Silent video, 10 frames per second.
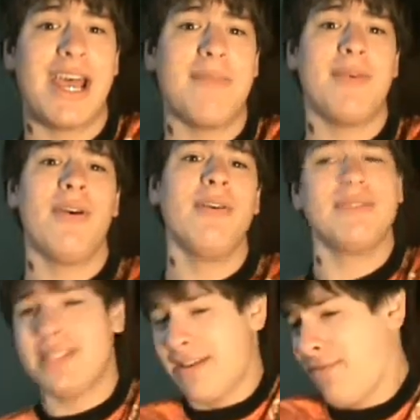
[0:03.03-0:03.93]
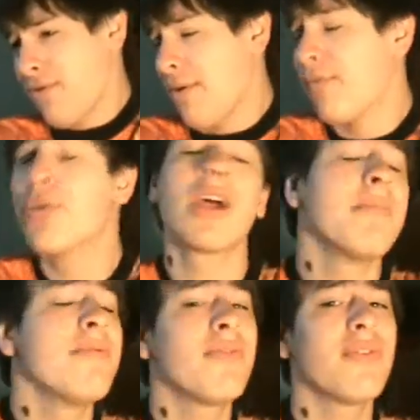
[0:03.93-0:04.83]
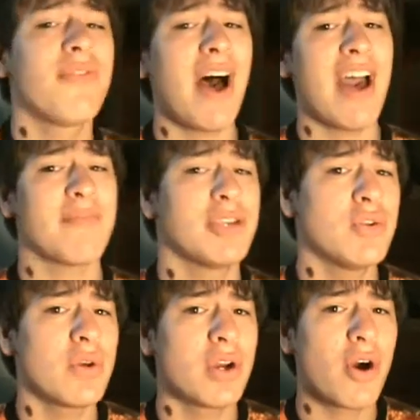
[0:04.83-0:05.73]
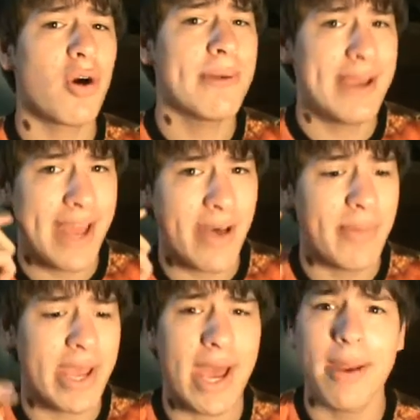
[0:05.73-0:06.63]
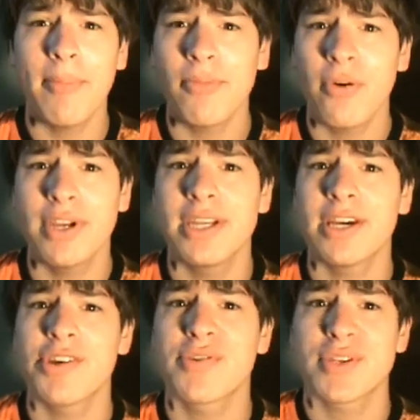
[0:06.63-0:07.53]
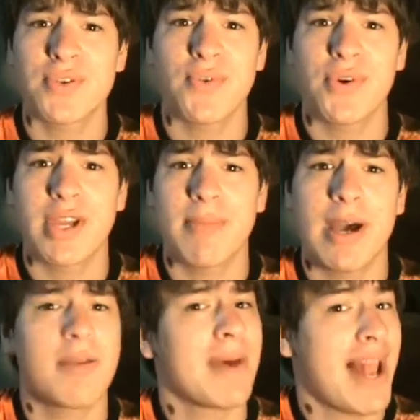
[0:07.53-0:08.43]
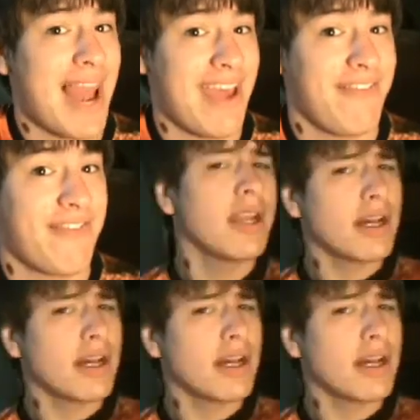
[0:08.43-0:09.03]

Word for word: I am your host, N4M4W45, but you can call me Nama, and I'm going to tell you a story about my life.